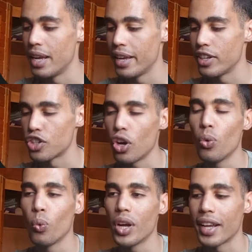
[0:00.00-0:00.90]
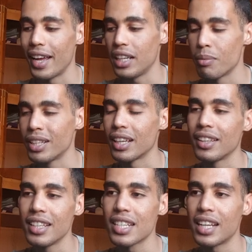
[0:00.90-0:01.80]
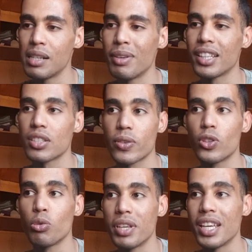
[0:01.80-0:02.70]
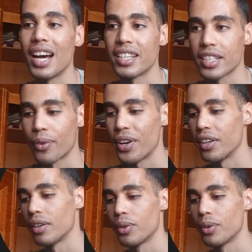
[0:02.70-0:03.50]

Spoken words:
show one element, and this element is going to be a screen,